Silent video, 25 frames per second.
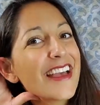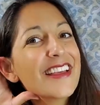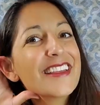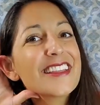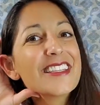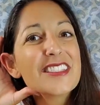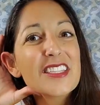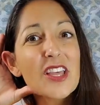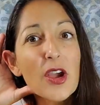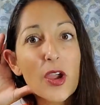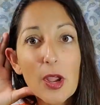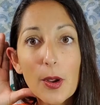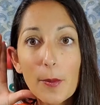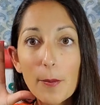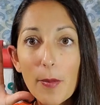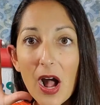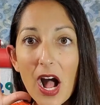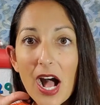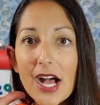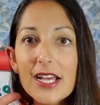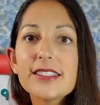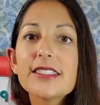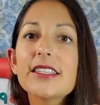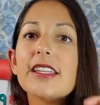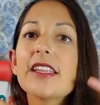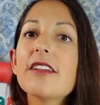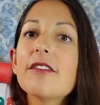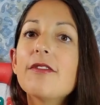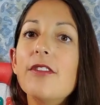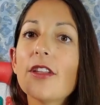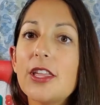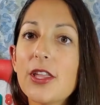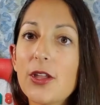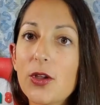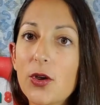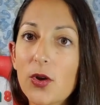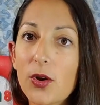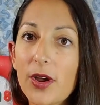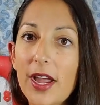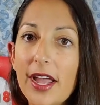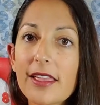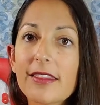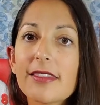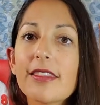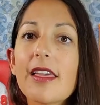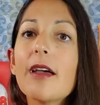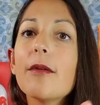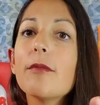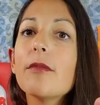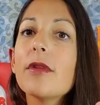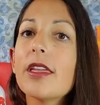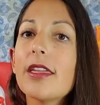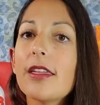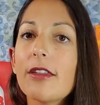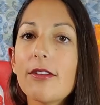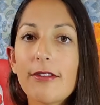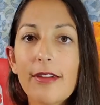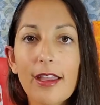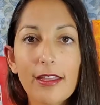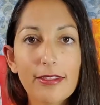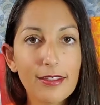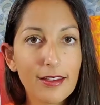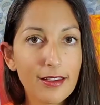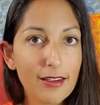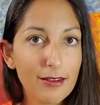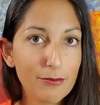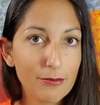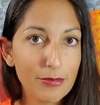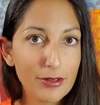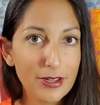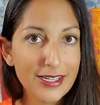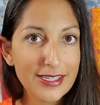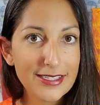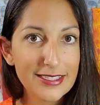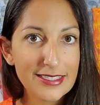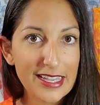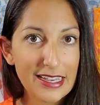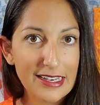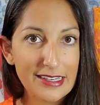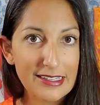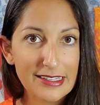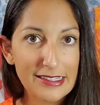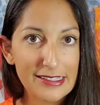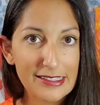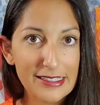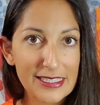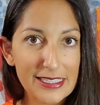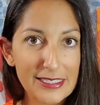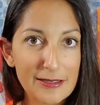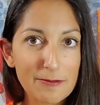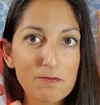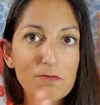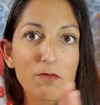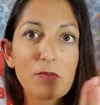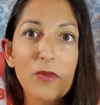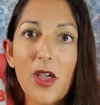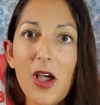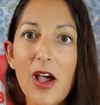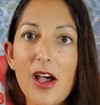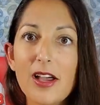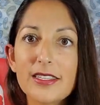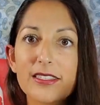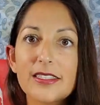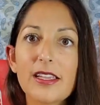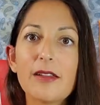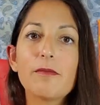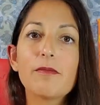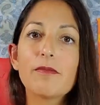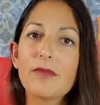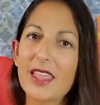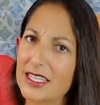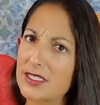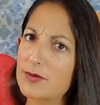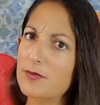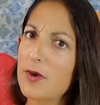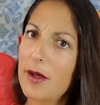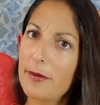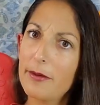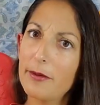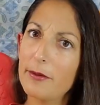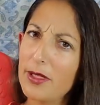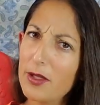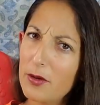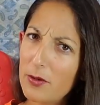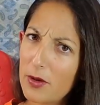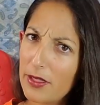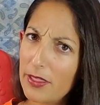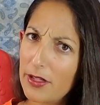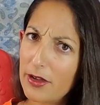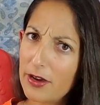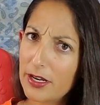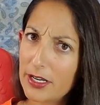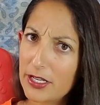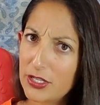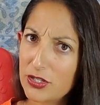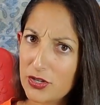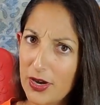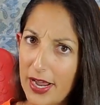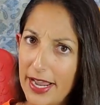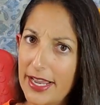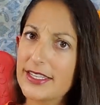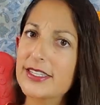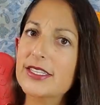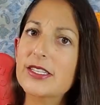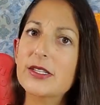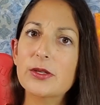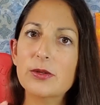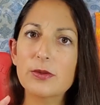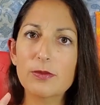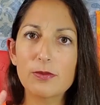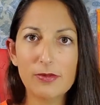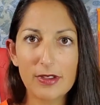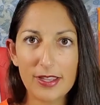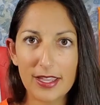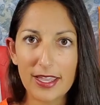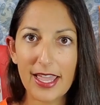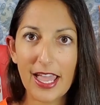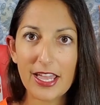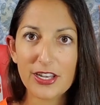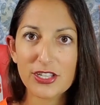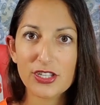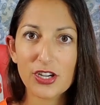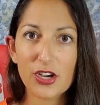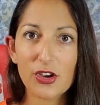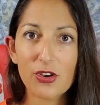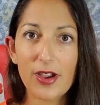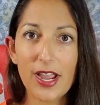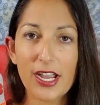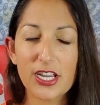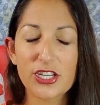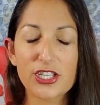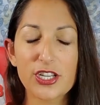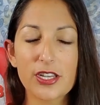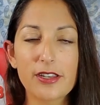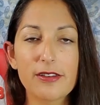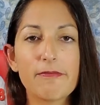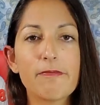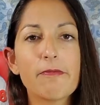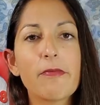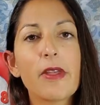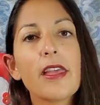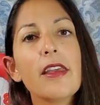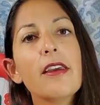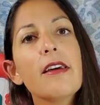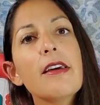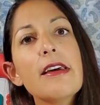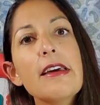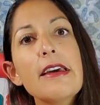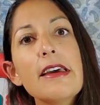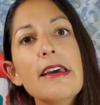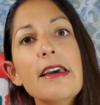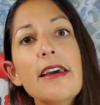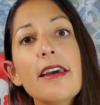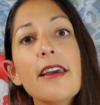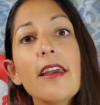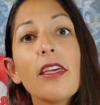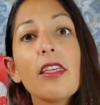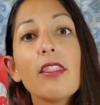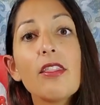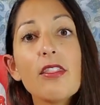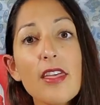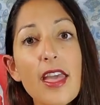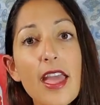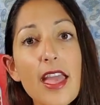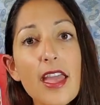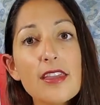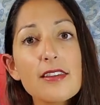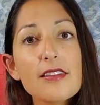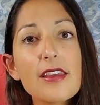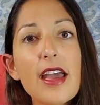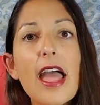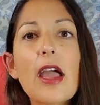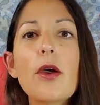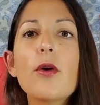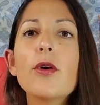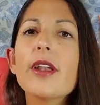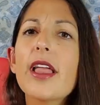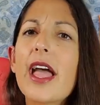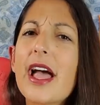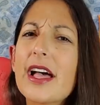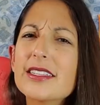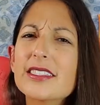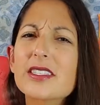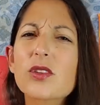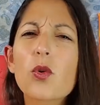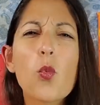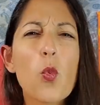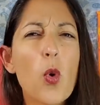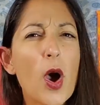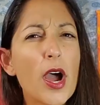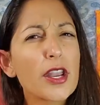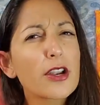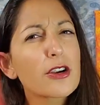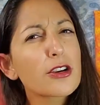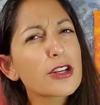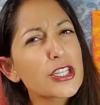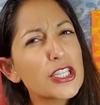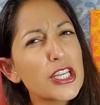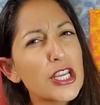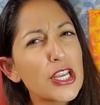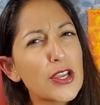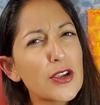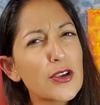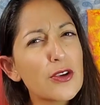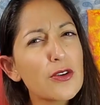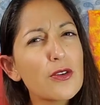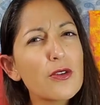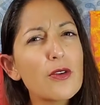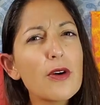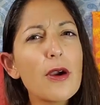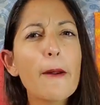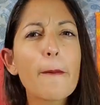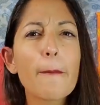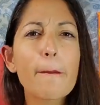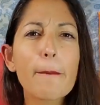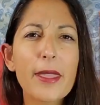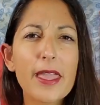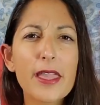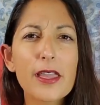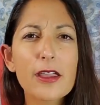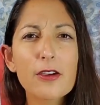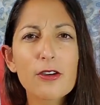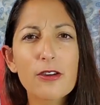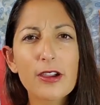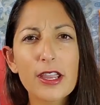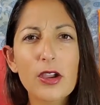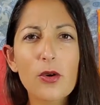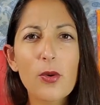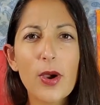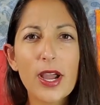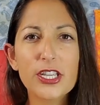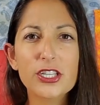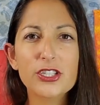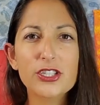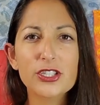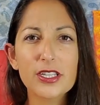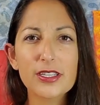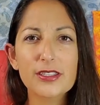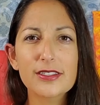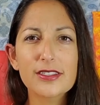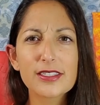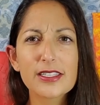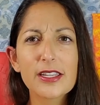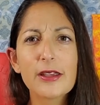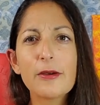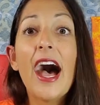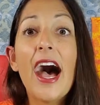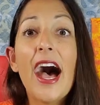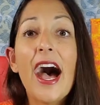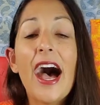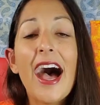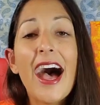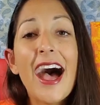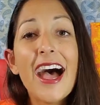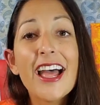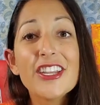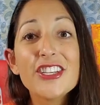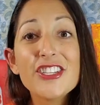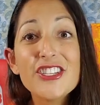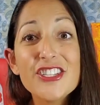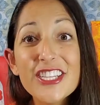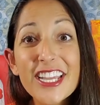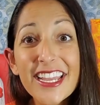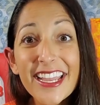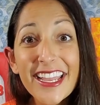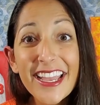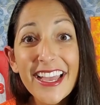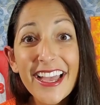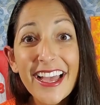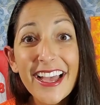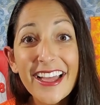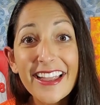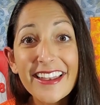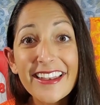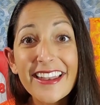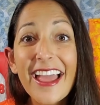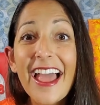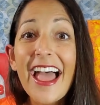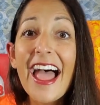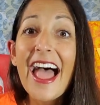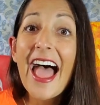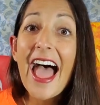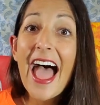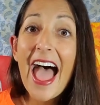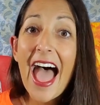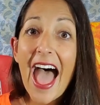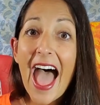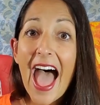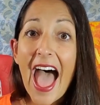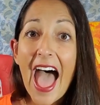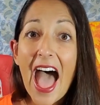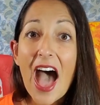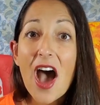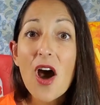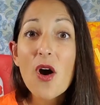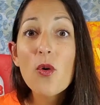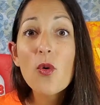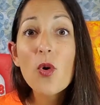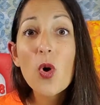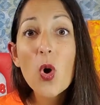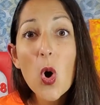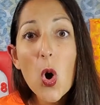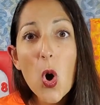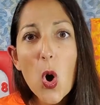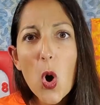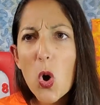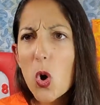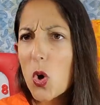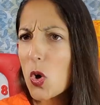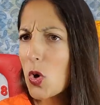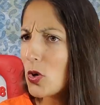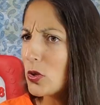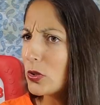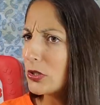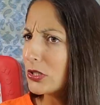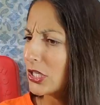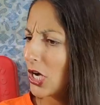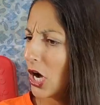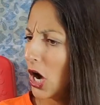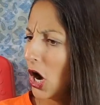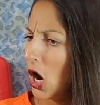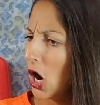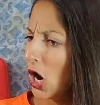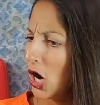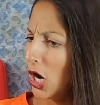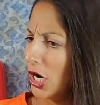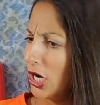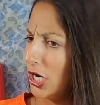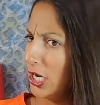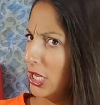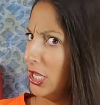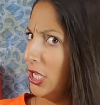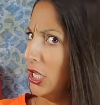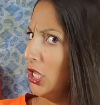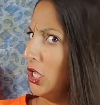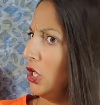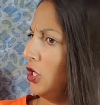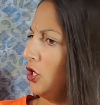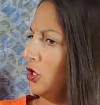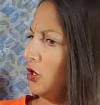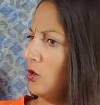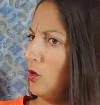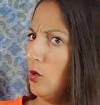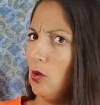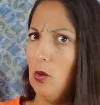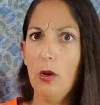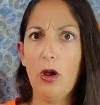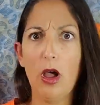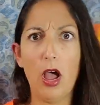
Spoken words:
So you're positive, you correct them, you get the complete sentence. Awesome. That's probably where they're going to try to catch a correction. Then I would ask one or two meet and greet questions. Jan, how old are you?